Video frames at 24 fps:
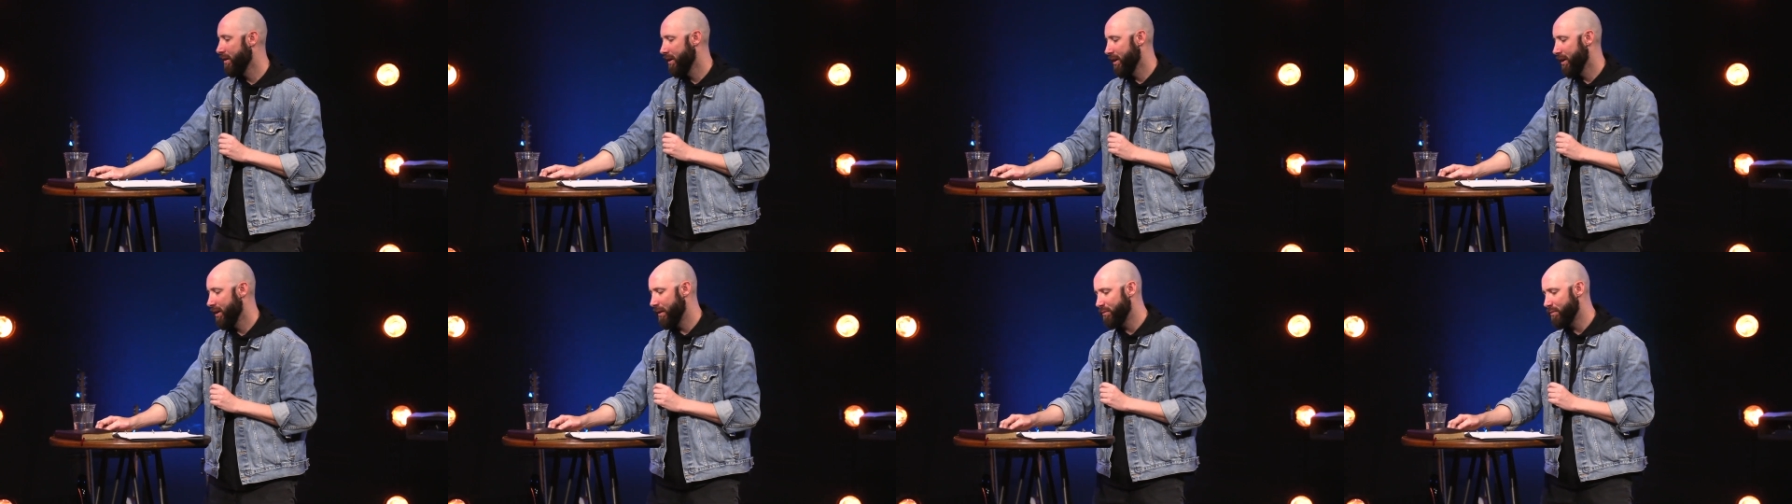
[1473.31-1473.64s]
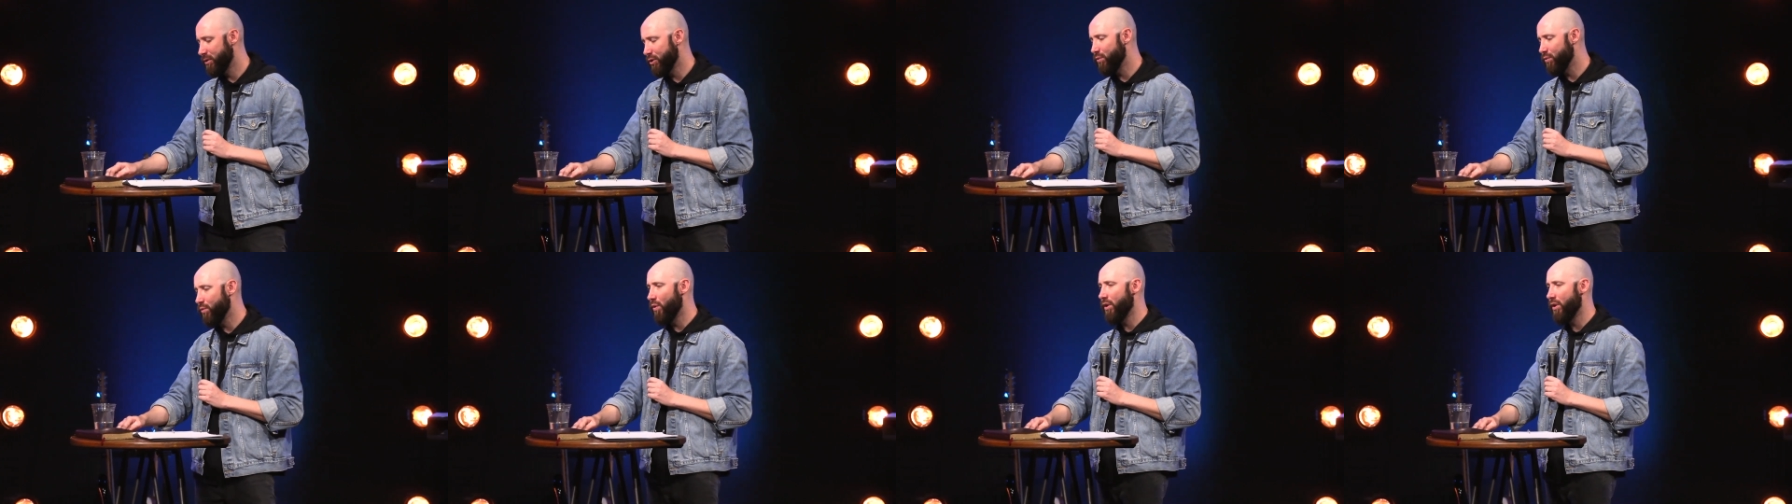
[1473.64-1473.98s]
And I'm
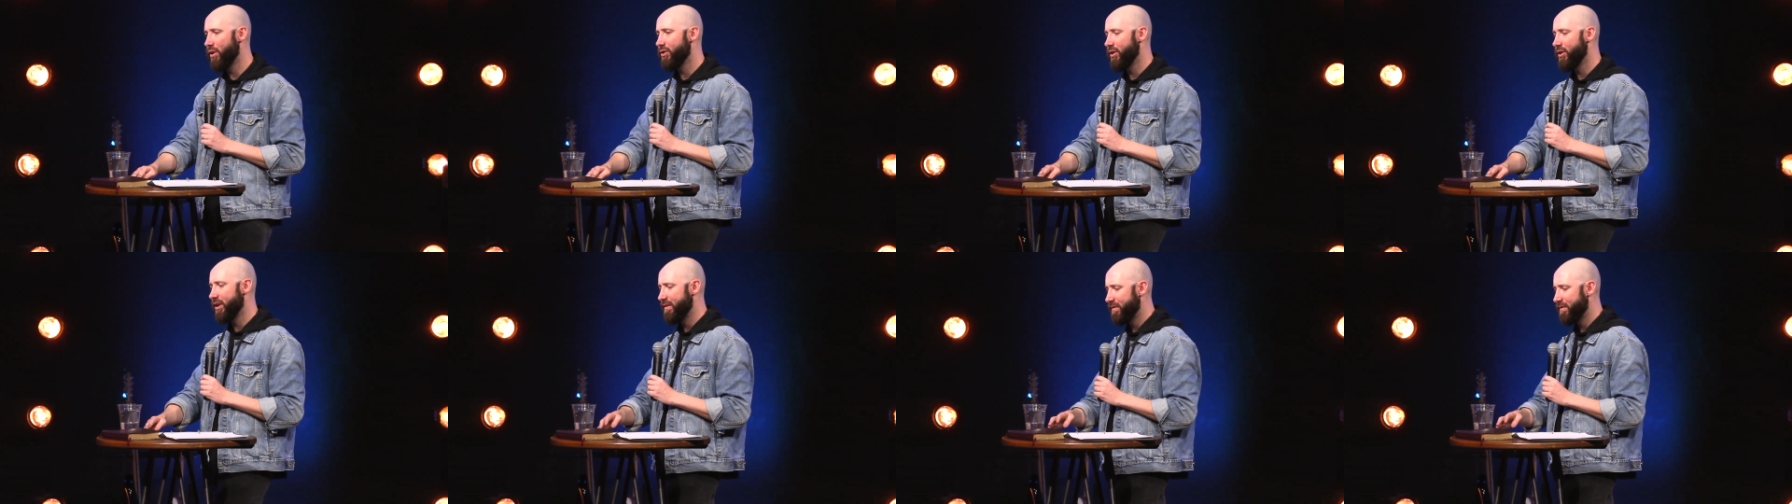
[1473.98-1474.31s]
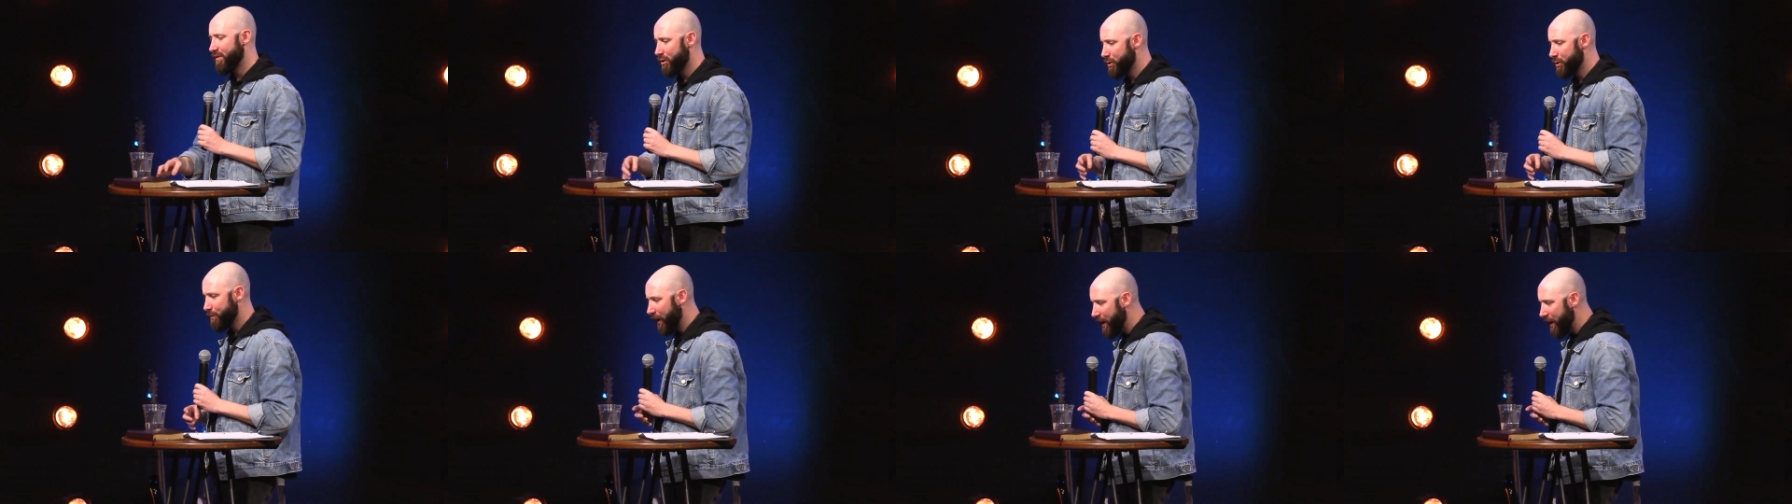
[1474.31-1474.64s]
just wondering if
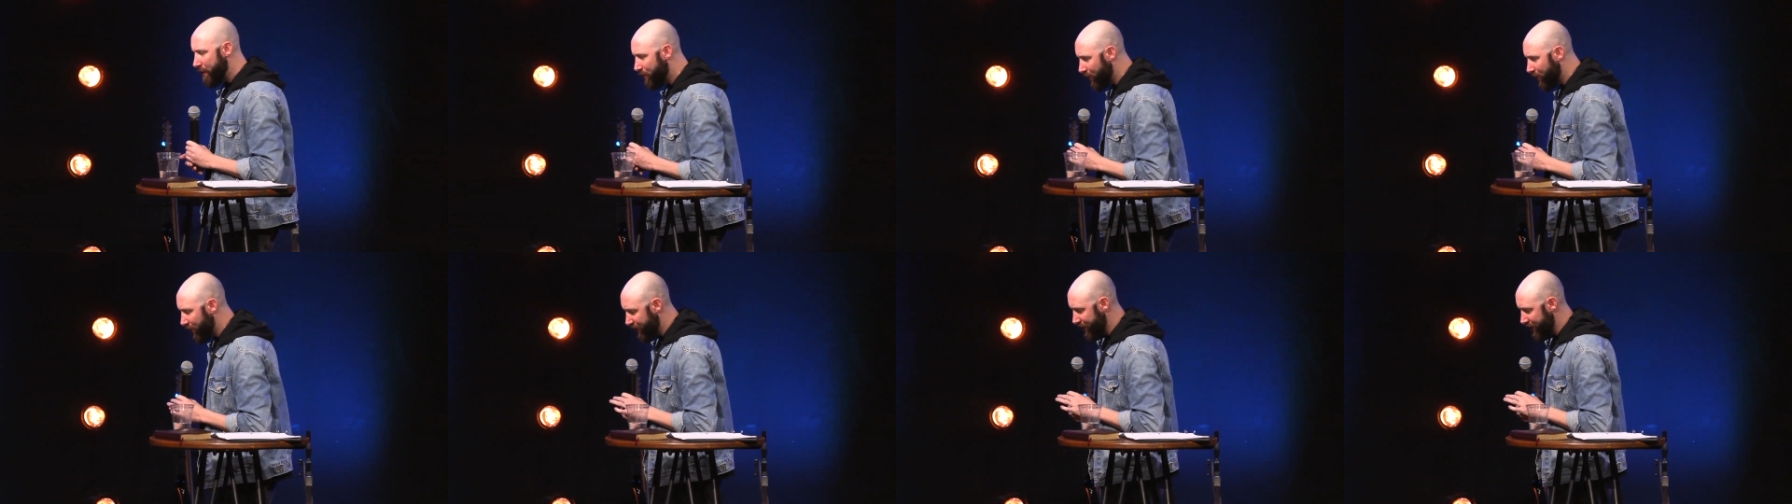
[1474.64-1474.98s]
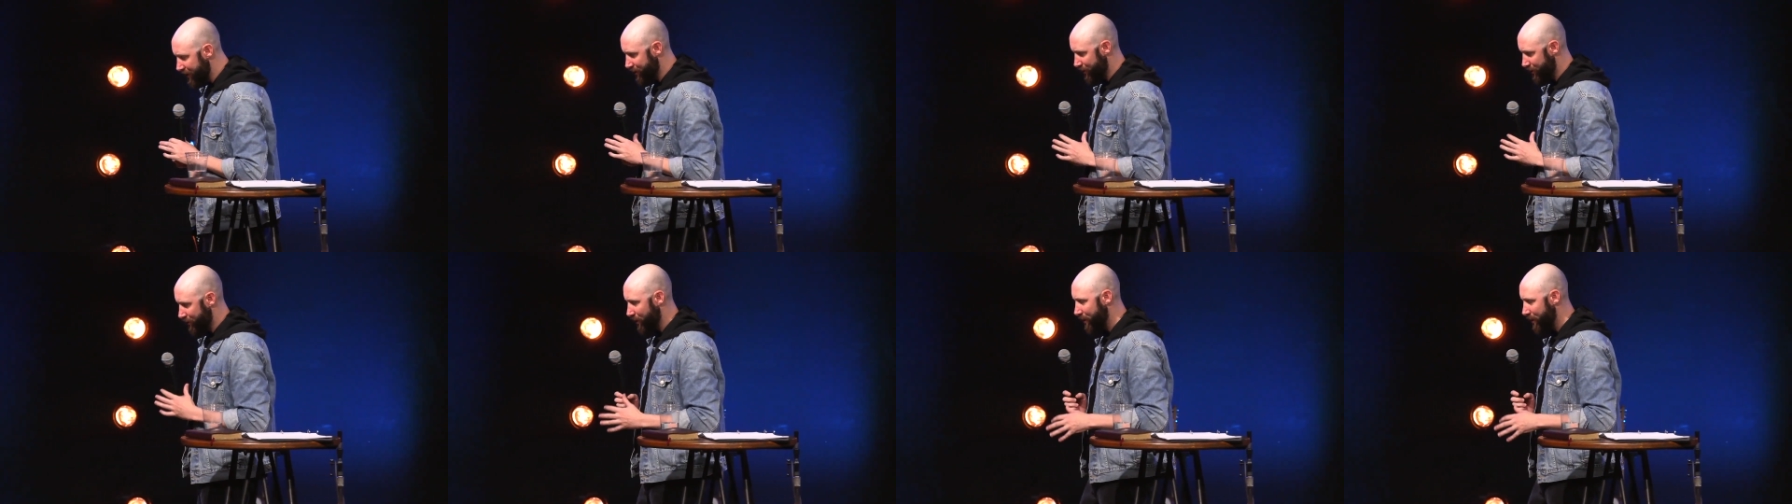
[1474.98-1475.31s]
there's people in
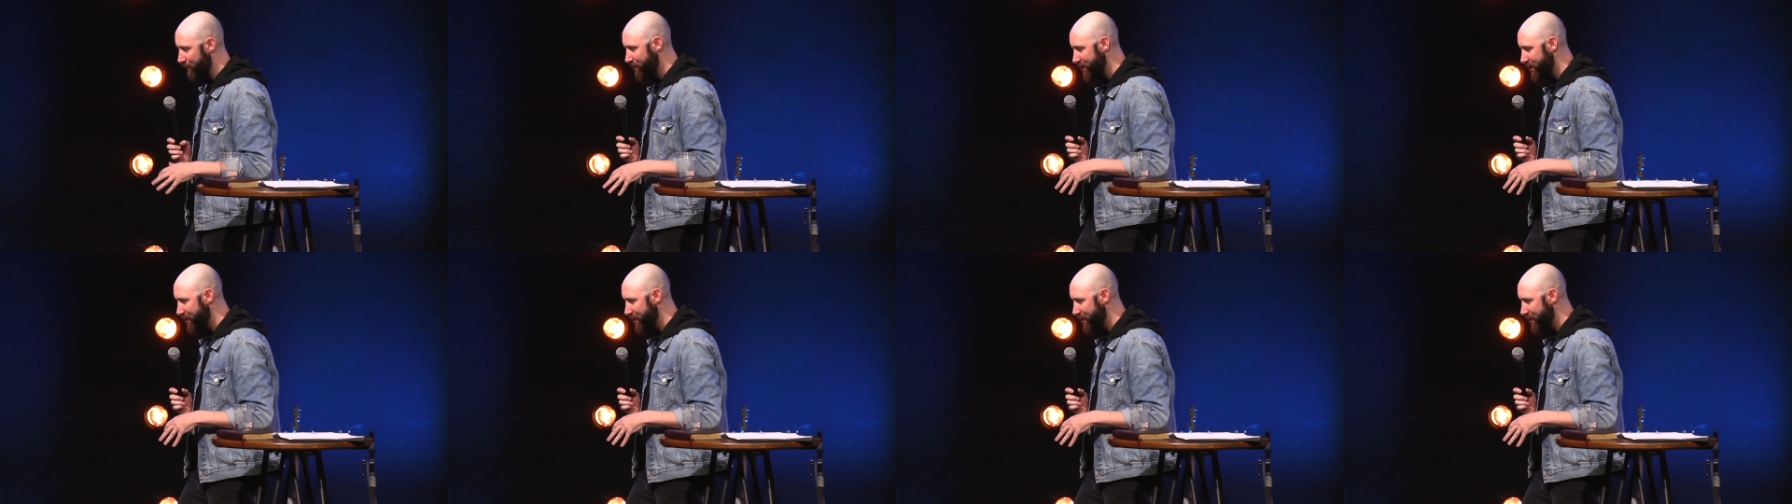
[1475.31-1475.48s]
this room